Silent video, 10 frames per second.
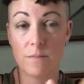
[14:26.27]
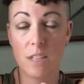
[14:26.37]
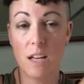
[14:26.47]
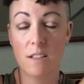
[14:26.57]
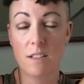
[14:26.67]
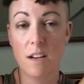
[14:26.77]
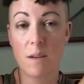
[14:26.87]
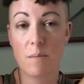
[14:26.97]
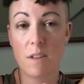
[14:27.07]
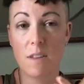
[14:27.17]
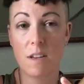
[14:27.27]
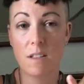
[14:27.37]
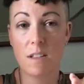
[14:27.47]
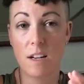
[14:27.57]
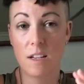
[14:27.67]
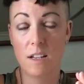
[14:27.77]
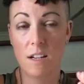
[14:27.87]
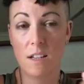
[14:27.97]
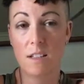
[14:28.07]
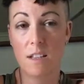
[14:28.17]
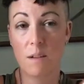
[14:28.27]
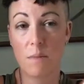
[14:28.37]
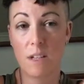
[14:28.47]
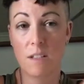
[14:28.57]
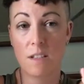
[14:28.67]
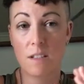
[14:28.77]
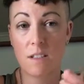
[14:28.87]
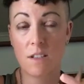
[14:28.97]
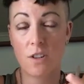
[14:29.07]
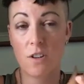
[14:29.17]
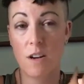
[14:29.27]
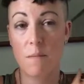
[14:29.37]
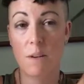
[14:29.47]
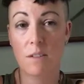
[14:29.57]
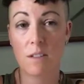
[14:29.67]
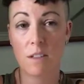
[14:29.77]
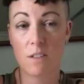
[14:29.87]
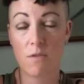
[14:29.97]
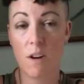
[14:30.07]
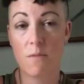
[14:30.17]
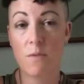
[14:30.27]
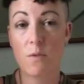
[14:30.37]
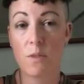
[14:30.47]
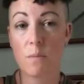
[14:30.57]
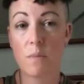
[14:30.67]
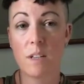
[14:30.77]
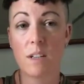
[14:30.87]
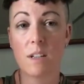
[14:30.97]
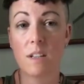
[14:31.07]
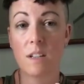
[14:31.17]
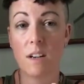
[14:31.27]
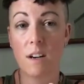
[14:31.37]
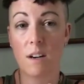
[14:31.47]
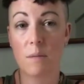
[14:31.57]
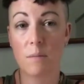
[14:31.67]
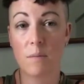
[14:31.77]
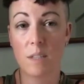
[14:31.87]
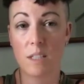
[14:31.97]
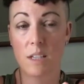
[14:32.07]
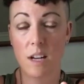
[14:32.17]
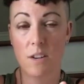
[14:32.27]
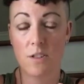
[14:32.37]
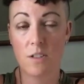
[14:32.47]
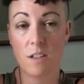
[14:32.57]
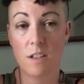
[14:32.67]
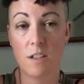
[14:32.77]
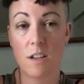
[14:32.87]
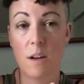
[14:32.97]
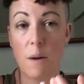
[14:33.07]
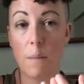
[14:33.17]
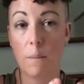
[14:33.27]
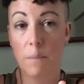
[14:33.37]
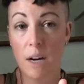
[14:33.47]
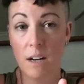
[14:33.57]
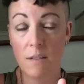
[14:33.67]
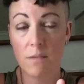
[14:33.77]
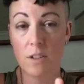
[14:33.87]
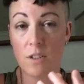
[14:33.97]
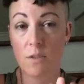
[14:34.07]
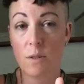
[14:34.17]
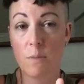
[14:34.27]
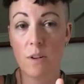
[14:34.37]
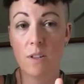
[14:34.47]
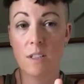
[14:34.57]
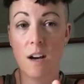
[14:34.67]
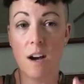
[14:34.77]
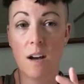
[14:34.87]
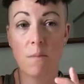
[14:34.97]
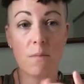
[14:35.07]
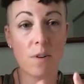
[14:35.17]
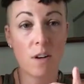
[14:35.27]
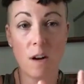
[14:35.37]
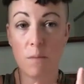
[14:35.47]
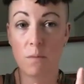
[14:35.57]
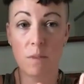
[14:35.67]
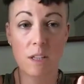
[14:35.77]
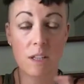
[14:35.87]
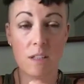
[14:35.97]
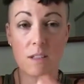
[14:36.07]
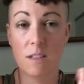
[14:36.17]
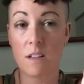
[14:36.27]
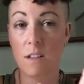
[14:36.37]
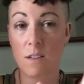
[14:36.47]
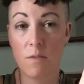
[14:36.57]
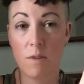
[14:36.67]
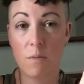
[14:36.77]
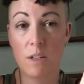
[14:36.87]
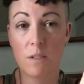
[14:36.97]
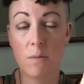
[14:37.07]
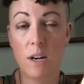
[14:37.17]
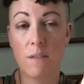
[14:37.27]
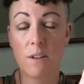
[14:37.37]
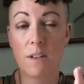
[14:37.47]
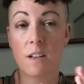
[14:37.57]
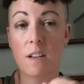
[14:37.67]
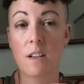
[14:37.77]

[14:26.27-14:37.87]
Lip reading: the enzymes, the things that it needs that makes it such a great meal in its raw form. It denatures it. But for a short period of time, for a couple weeks, 3 weeks, whatever,